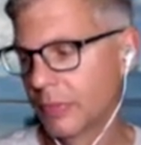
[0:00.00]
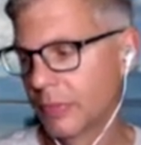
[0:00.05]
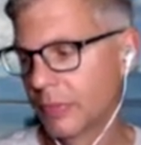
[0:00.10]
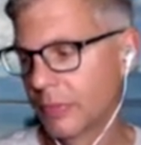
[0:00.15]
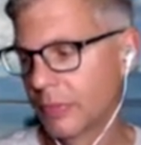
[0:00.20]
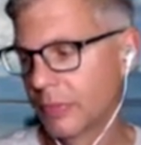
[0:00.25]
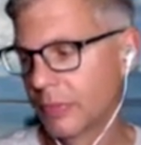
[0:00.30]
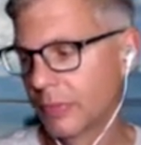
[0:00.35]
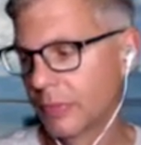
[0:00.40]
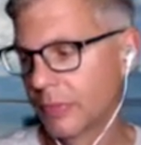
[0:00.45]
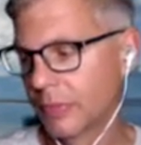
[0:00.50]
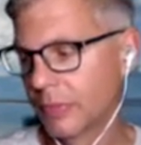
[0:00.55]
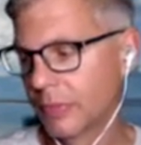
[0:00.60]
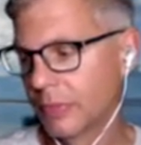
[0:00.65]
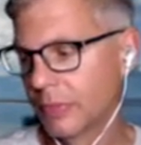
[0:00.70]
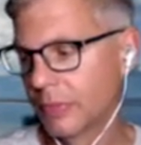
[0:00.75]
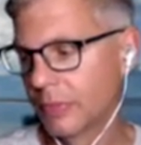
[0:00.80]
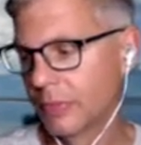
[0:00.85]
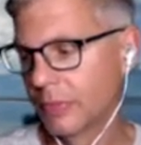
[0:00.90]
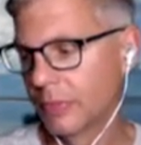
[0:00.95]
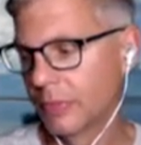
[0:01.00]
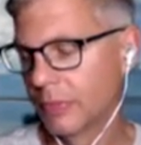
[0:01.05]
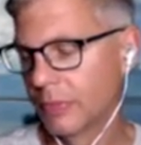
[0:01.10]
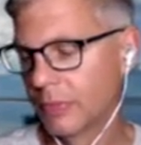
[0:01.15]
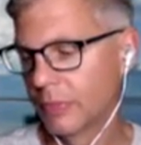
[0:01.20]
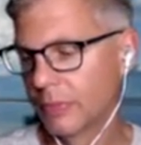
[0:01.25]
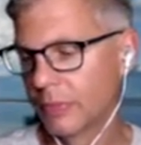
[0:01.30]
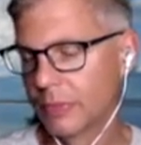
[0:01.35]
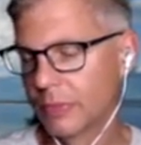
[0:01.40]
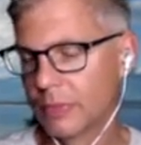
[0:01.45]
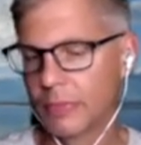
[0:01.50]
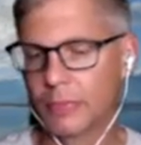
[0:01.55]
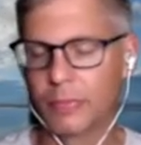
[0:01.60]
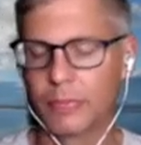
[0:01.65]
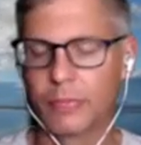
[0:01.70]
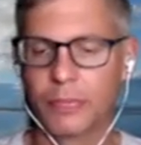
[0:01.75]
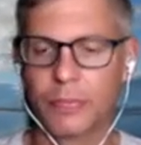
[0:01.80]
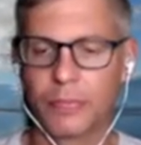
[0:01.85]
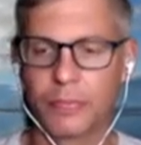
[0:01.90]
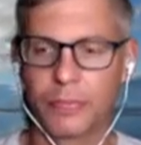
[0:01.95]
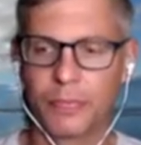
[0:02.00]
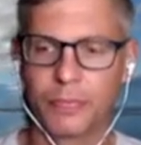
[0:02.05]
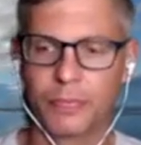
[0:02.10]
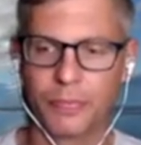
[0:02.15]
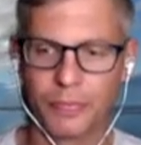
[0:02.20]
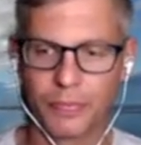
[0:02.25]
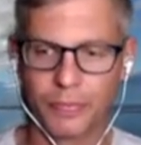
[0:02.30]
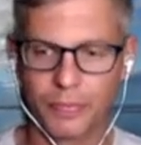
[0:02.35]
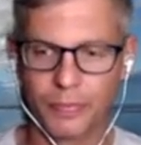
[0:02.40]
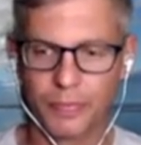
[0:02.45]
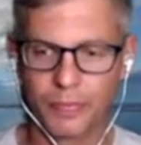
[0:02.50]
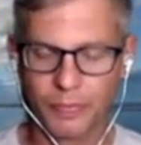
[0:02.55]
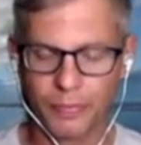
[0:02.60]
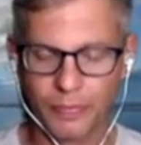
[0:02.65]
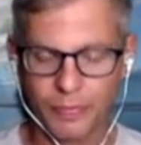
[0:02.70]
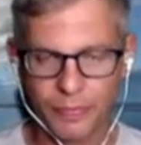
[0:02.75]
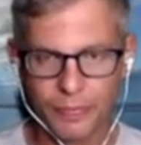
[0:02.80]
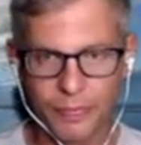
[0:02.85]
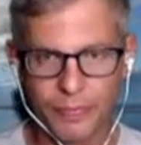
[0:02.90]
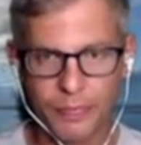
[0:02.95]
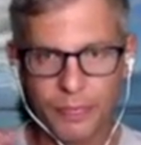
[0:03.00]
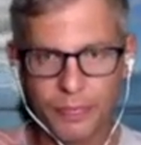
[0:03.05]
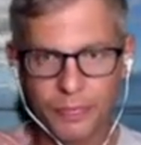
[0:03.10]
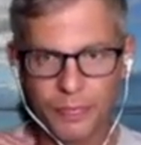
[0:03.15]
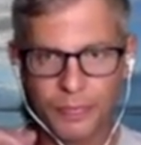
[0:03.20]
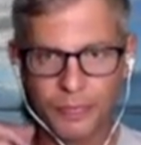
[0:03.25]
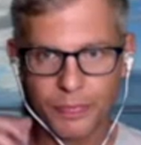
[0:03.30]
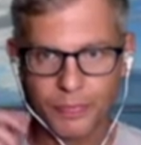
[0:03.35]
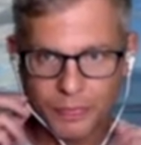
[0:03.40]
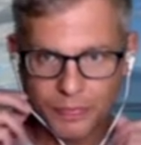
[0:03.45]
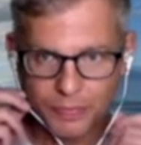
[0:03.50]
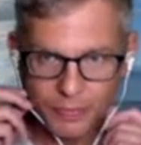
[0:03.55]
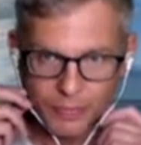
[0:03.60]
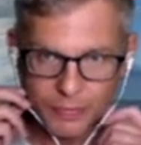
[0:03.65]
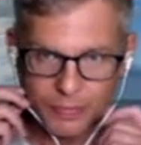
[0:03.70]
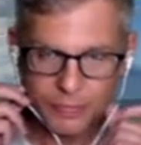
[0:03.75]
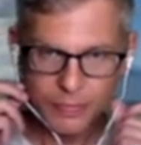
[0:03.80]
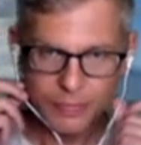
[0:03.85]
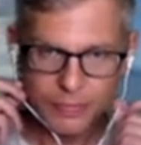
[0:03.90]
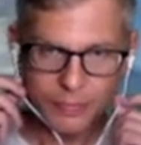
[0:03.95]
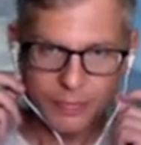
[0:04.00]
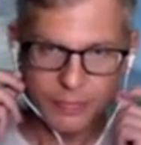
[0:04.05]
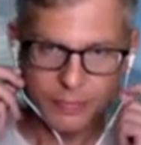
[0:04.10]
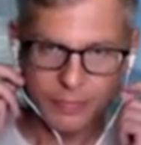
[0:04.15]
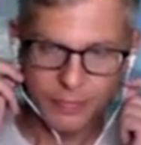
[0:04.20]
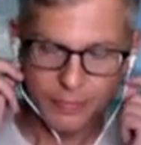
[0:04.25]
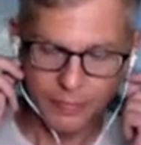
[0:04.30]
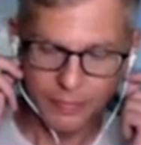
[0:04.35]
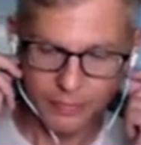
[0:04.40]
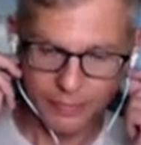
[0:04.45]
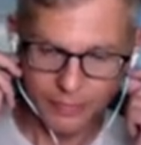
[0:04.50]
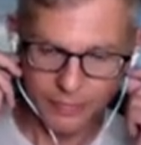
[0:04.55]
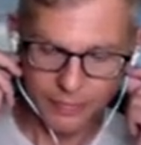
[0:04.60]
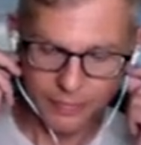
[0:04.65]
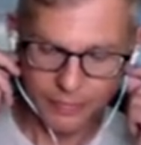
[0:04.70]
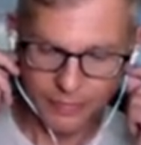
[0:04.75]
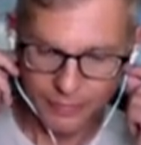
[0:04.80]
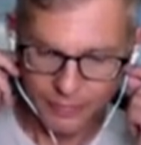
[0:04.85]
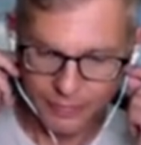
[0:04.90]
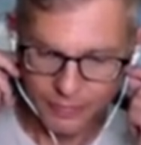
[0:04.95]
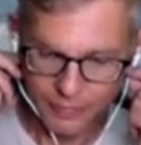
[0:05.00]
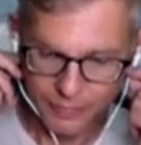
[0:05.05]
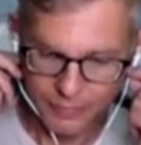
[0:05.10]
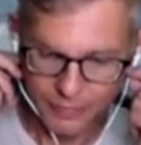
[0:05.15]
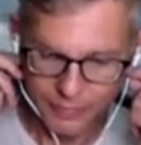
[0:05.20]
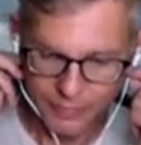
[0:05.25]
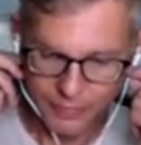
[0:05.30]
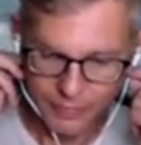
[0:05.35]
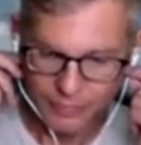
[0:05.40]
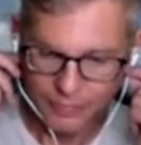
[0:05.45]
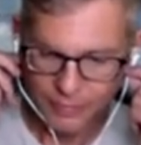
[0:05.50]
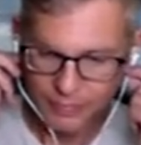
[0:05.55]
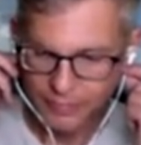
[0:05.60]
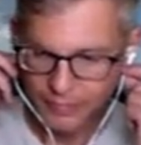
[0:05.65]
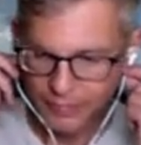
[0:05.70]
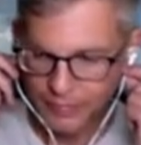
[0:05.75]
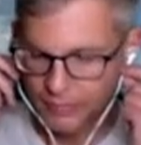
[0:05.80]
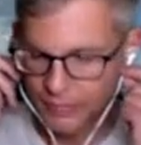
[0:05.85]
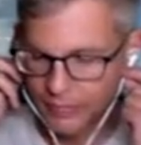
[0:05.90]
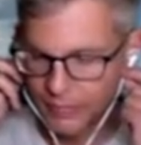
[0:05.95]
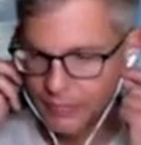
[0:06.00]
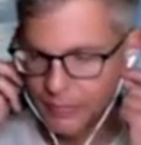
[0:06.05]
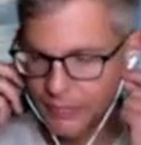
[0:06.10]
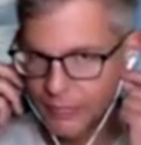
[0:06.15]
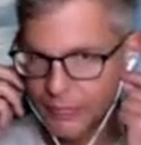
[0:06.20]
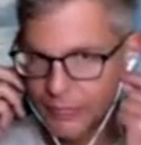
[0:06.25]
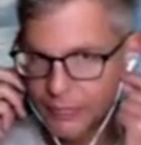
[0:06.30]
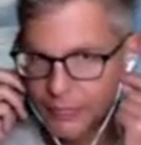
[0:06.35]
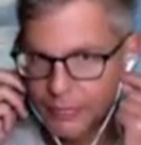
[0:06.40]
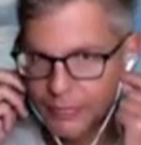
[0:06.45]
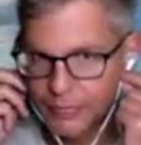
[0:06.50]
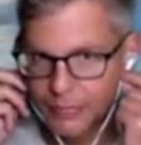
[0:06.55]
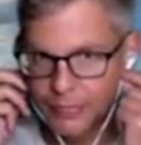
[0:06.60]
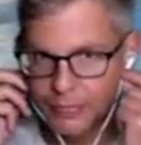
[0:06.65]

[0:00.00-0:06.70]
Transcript: (not speaking)